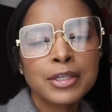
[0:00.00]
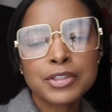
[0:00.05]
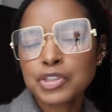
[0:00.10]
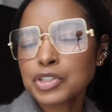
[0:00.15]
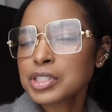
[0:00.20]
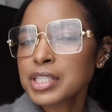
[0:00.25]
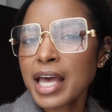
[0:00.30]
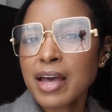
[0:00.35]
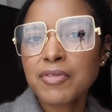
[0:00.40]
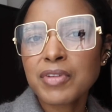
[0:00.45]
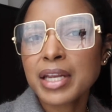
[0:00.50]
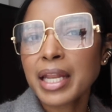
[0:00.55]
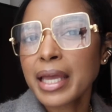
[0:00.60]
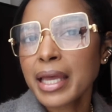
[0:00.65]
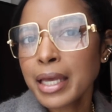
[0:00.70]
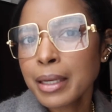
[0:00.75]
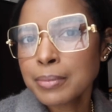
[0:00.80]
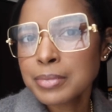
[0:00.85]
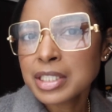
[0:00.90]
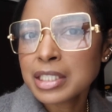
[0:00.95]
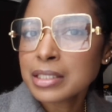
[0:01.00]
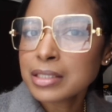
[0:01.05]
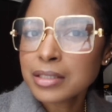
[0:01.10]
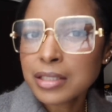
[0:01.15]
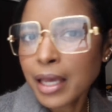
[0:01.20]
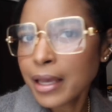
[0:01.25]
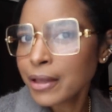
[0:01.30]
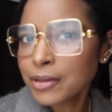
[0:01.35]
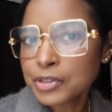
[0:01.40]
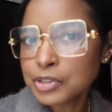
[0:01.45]
Just have it hemmed and
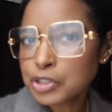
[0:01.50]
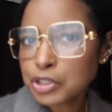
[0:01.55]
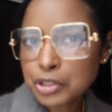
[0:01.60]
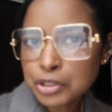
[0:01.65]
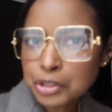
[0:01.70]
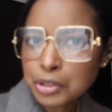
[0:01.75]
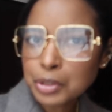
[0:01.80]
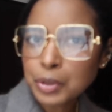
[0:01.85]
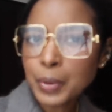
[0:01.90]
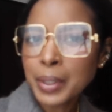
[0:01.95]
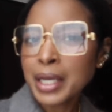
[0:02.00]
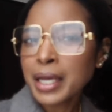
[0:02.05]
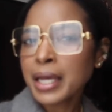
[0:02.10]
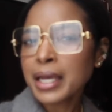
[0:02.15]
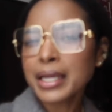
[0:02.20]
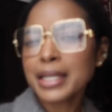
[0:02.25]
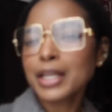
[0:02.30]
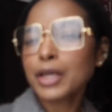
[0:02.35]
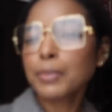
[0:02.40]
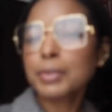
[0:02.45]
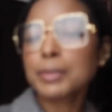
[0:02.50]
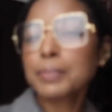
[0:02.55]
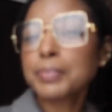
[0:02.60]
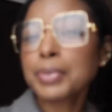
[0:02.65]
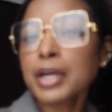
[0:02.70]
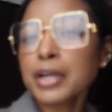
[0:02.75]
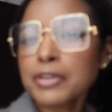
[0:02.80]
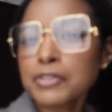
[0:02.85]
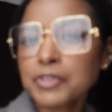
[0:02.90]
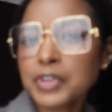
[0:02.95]
tailored to you, and it'll be
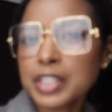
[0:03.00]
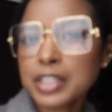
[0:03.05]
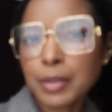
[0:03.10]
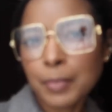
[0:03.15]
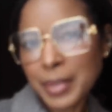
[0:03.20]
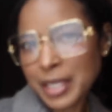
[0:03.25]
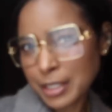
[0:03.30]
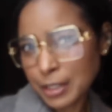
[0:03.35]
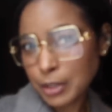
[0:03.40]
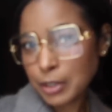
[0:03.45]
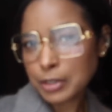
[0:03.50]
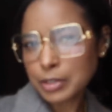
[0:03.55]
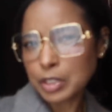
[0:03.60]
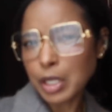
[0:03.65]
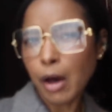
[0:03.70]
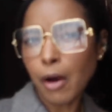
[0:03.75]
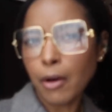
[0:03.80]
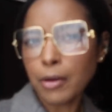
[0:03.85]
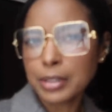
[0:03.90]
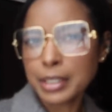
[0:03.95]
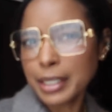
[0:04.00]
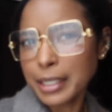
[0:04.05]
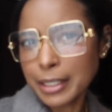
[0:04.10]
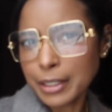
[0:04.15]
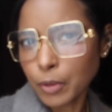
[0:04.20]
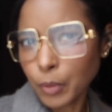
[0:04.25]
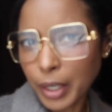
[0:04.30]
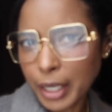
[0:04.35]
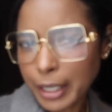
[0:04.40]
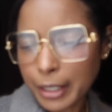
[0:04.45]
perfect. It'll make you look taller
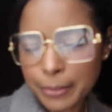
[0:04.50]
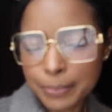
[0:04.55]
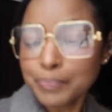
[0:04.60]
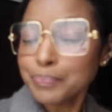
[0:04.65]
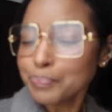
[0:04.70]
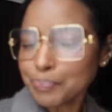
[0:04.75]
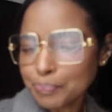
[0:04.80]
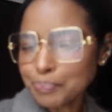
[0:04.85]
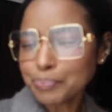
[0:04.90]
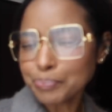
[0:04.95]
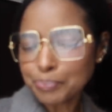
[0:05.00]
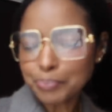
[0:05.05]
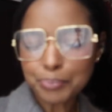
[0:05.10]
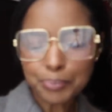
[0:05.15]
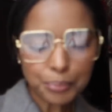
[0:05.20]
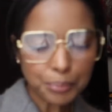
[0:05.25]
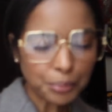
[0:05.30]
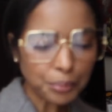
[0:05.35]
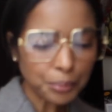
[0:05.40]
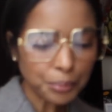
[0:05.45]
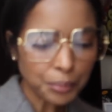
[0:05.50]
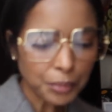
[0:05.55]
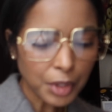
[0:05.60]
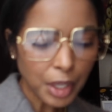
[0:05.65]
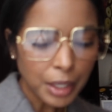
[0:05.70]
anyway. Mm-hmm.